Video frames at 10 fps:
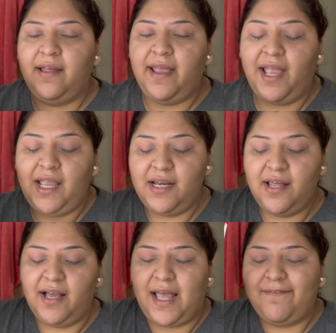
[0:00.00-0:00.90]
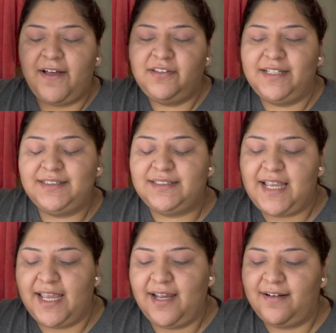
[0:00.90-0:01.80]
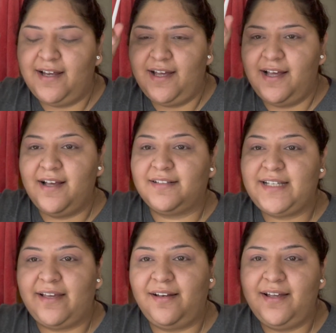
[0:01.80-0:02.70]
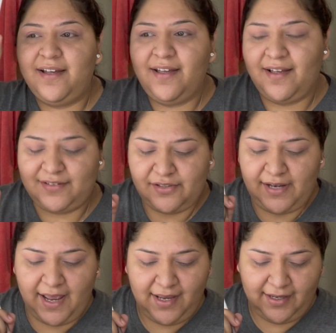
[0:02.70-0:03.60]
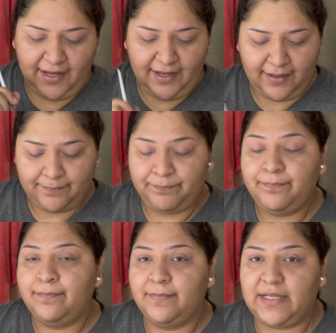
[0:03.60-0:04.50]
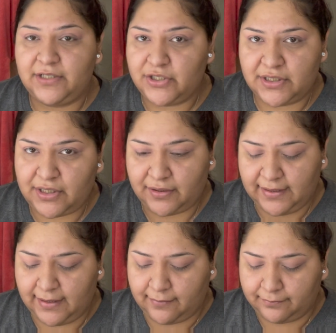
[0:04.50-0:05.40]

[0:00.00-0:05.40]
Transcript: Hey, look, I found this thing. Look, take a look. Do you like it? That's just her thing.